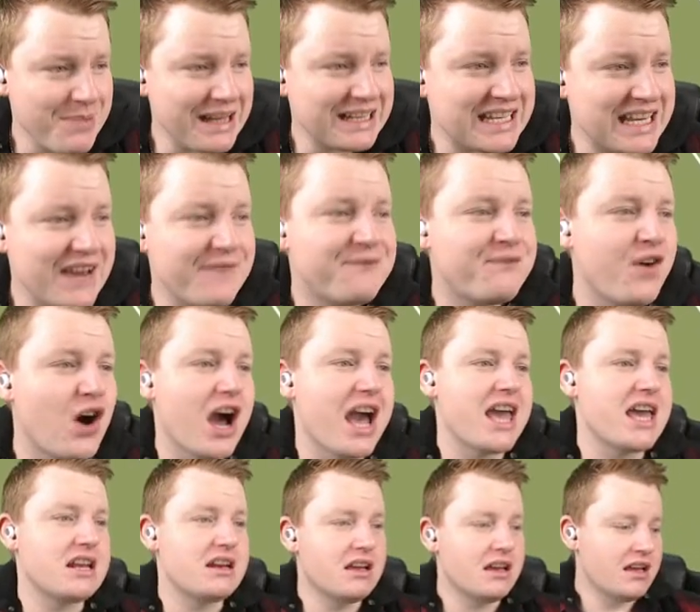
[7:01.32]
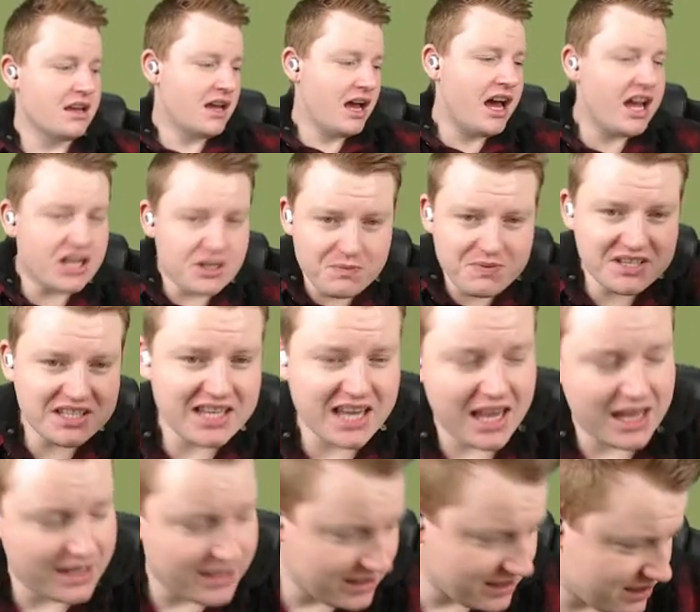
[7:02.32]
I'm about to get fired,
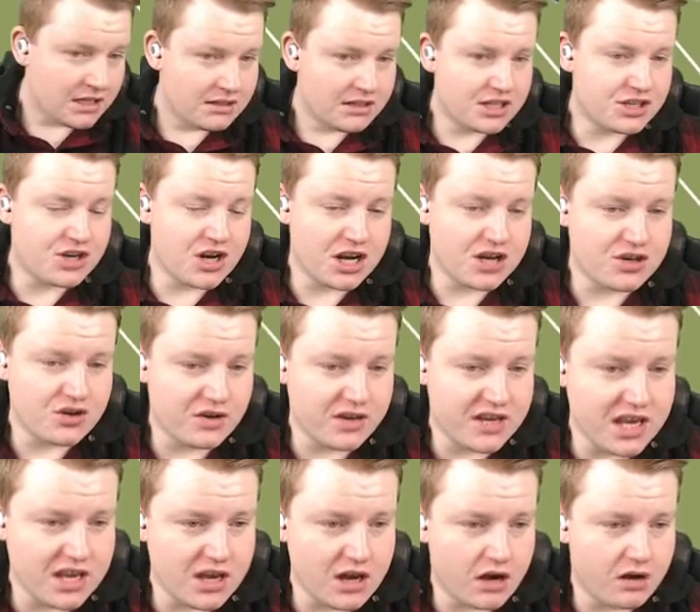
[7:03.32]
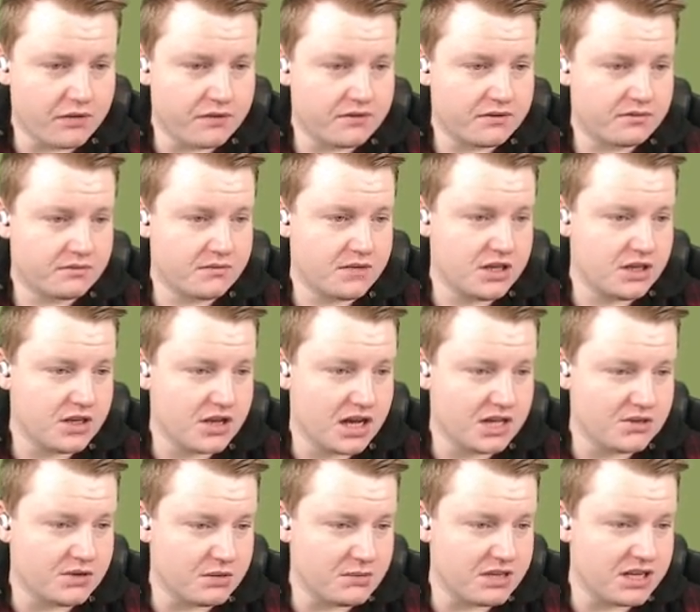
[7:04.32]
100%. Let's try a short kickoff, you
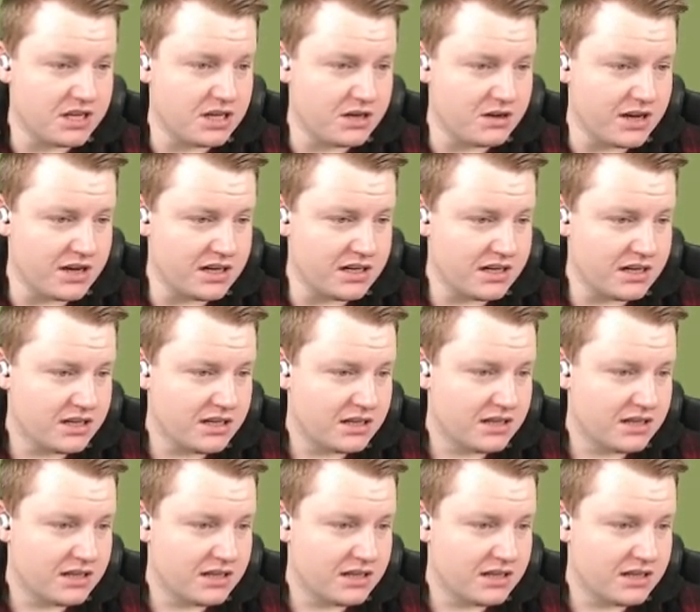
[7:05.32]
guys want me to do it,